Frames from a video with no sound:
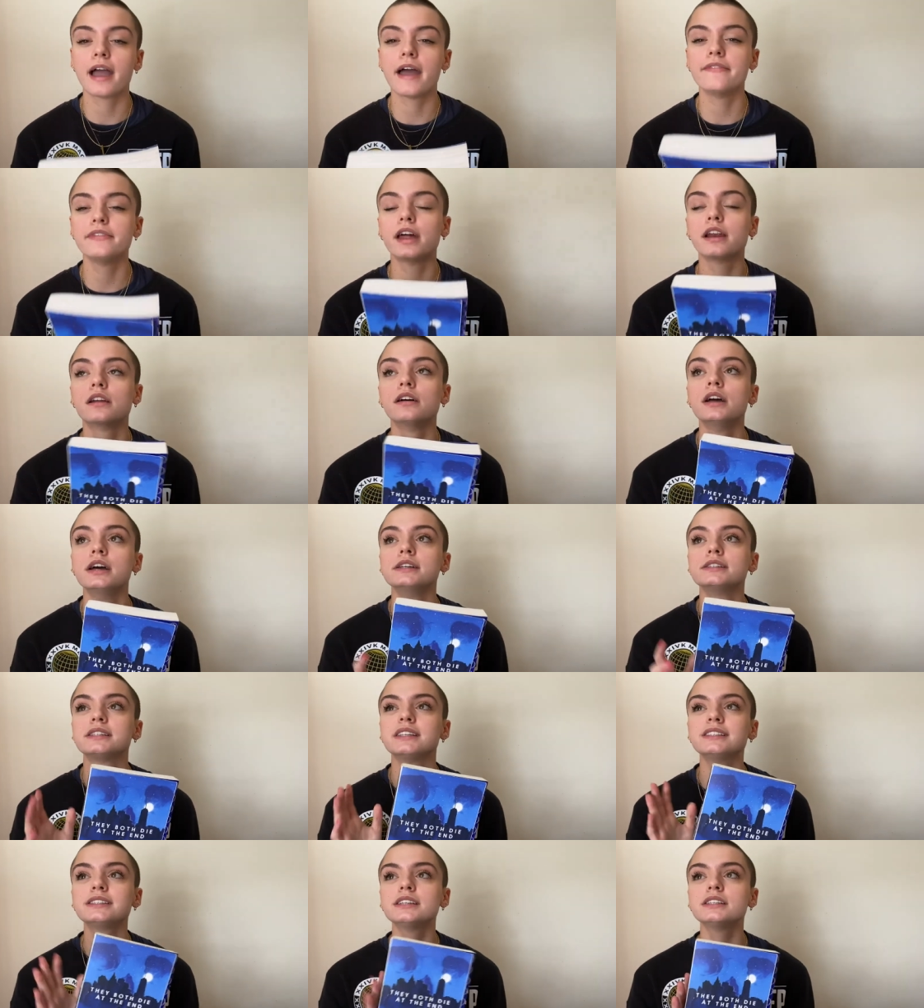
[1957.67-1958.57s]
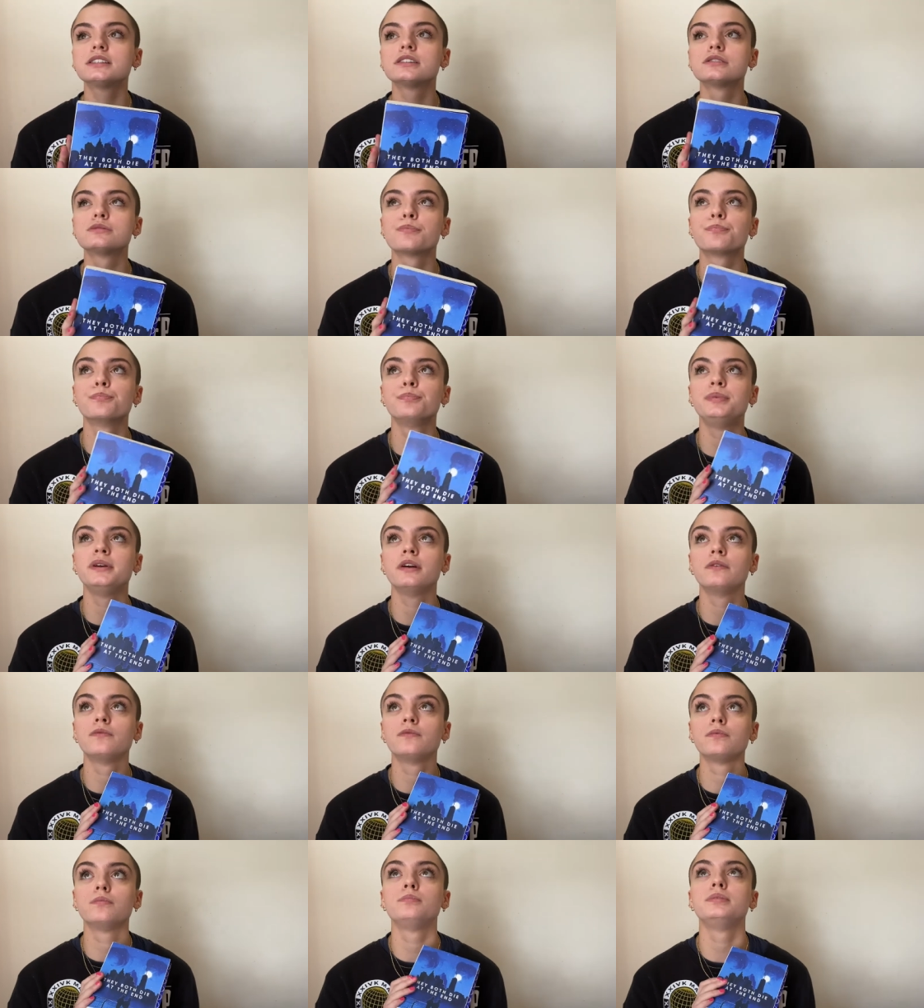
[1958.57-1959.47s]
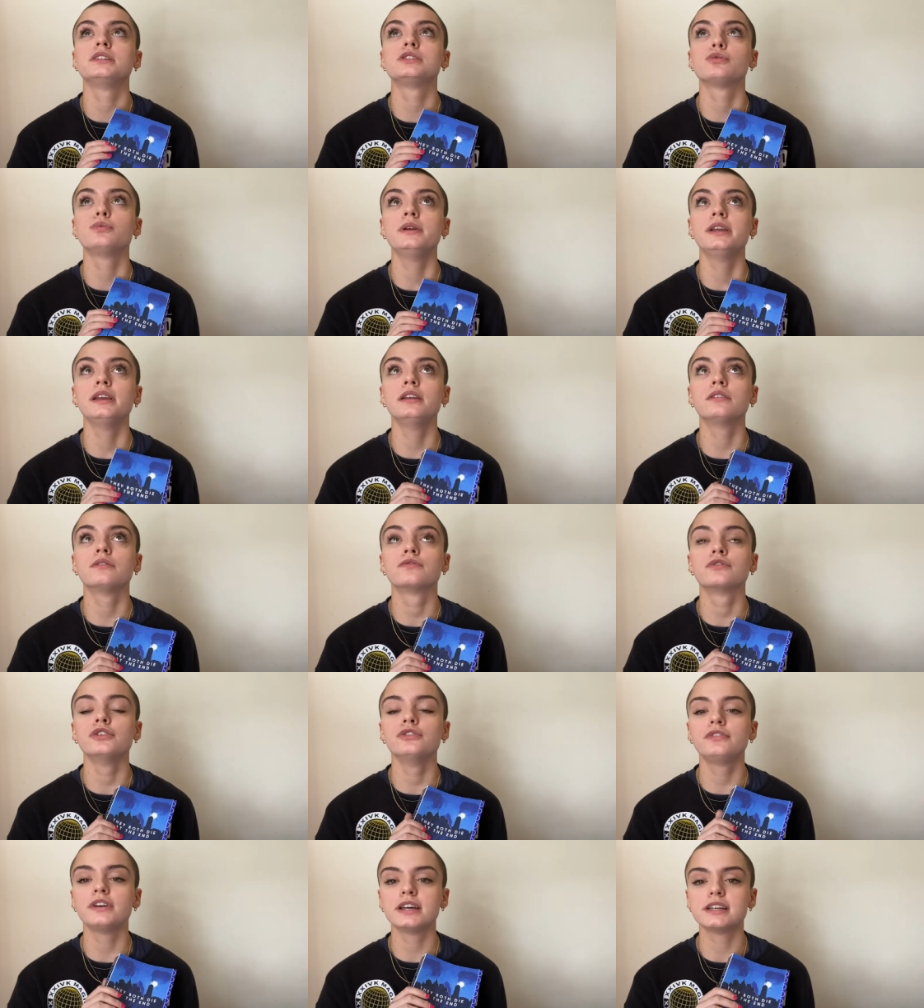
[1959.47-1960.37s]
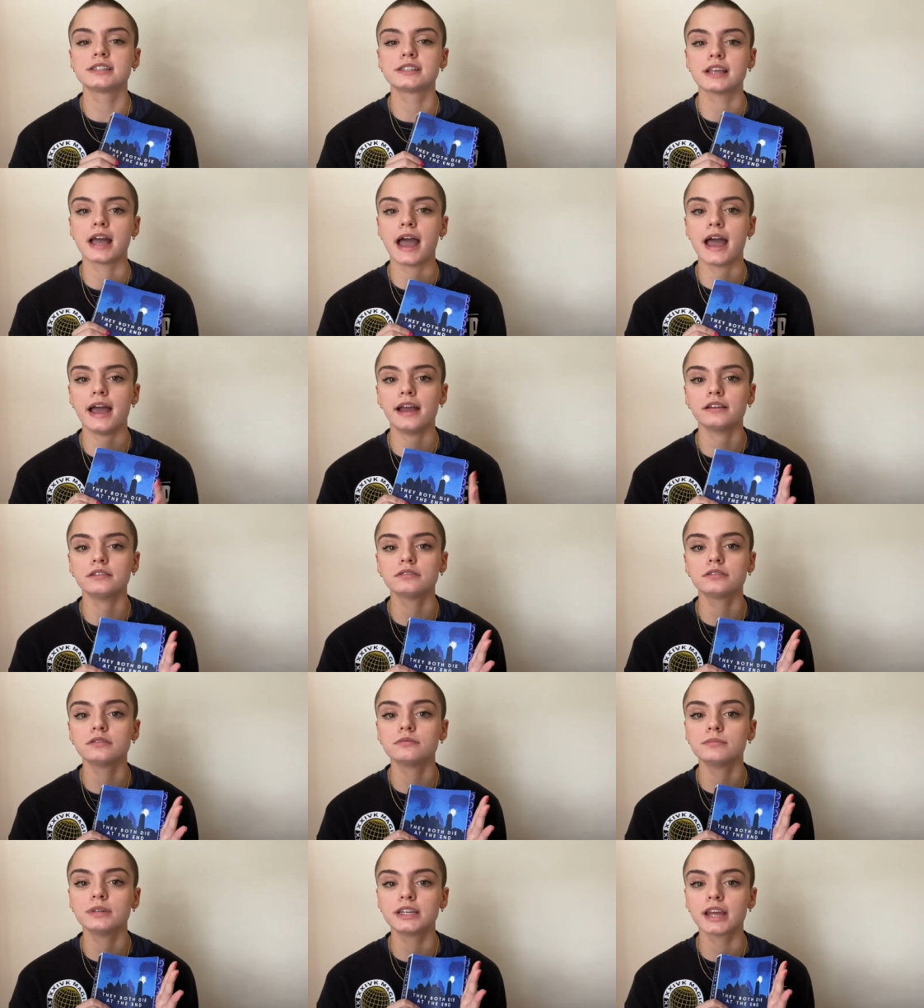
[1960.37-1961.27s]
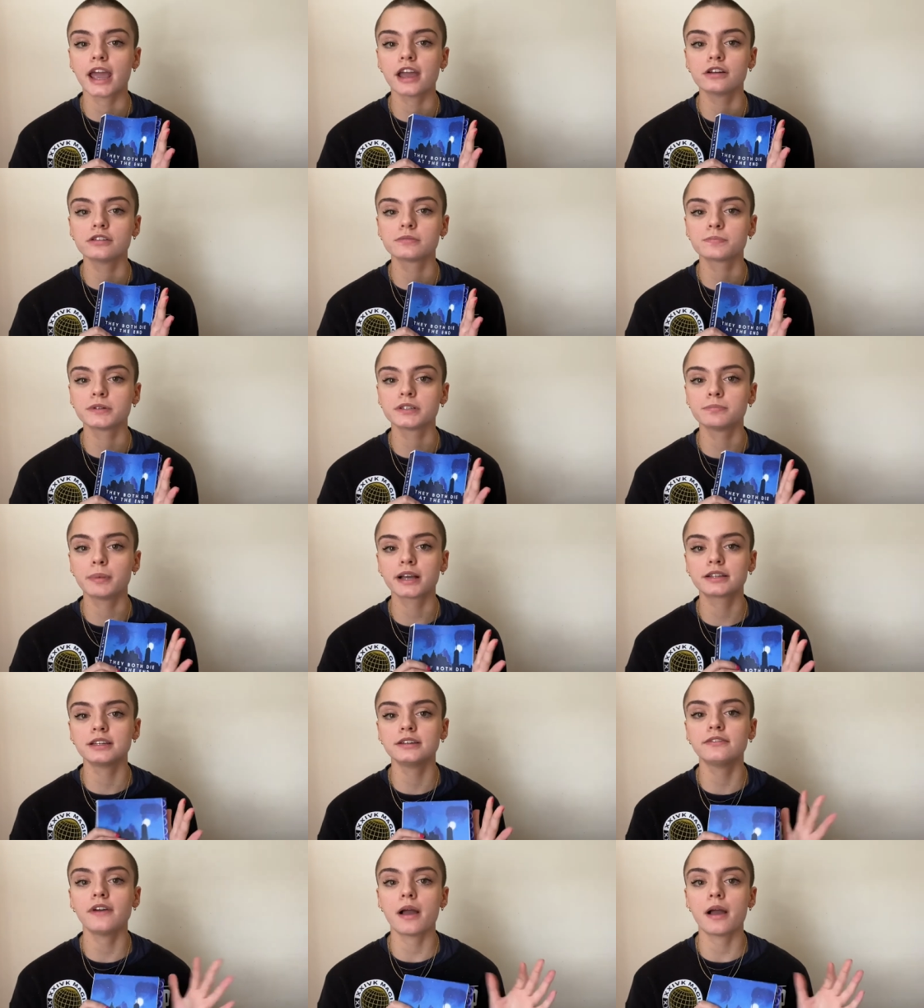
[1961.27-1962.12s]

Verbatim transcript: And then since it's be between Rufus and Mateo's perspective,